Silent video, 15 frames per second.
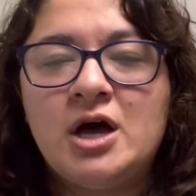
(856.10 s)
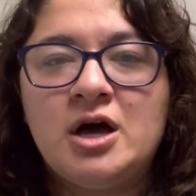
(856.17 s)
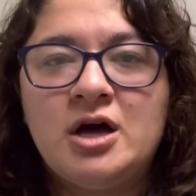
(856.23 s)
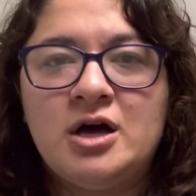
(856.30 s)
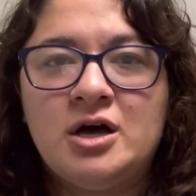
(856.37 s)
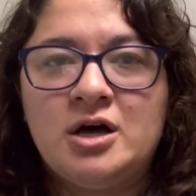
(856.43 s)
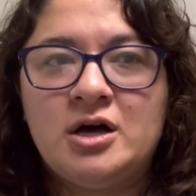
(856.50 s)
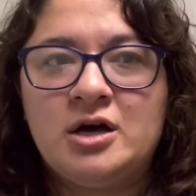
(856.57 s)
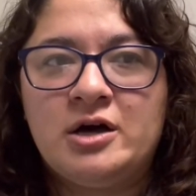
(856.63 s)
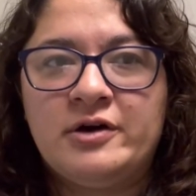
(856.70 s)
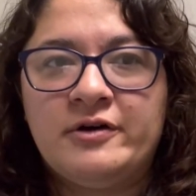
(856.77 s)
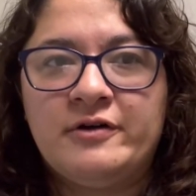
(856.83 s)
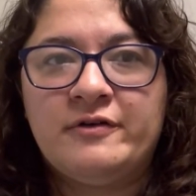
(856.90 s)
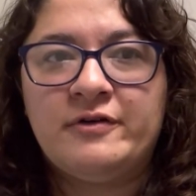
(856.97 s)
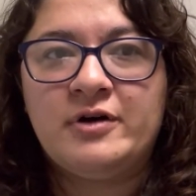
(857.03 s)

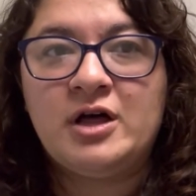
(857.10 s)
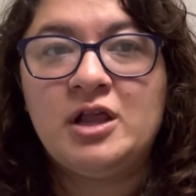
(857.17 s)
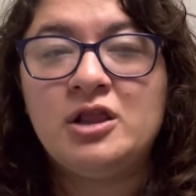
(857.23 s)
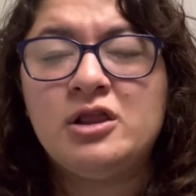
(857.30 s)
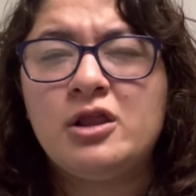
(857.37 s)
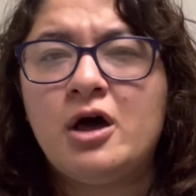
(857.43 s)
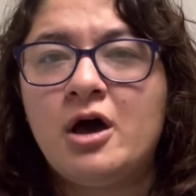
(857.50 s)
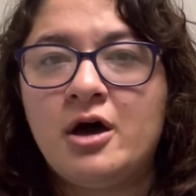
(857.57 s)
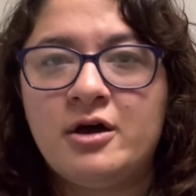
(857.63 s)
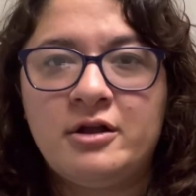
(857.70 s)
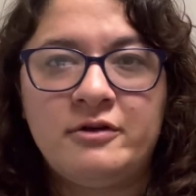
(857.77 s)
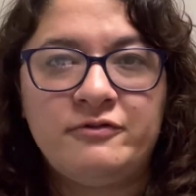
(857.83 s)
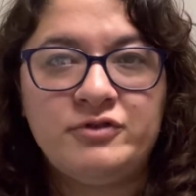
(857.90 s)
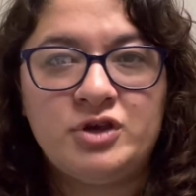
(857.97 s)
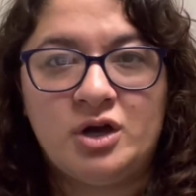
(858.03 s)
a
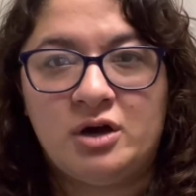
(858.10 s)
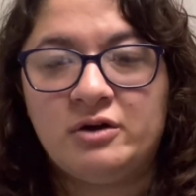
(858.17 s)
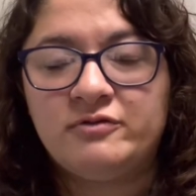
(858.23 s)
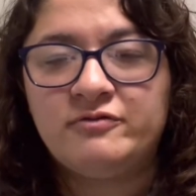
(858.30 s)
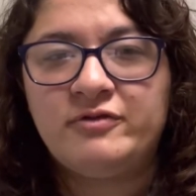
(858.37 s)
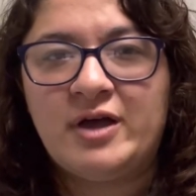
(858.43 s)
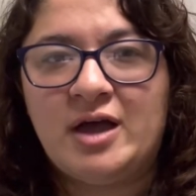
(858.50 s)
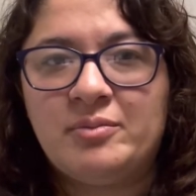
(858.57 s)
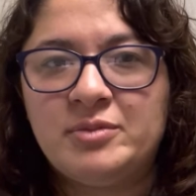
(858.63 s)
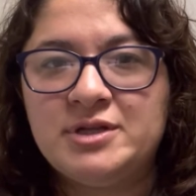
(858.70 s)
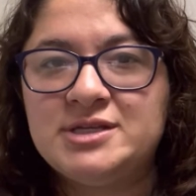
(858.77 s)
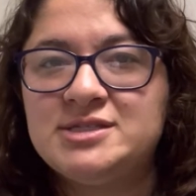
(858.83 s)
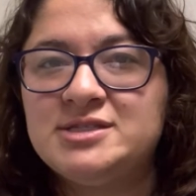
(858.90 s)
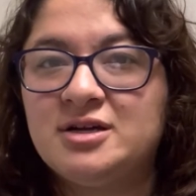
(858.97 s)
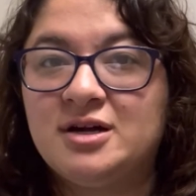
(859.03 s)
lot of young
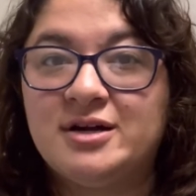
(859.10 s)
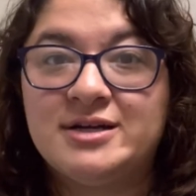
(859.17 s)
families that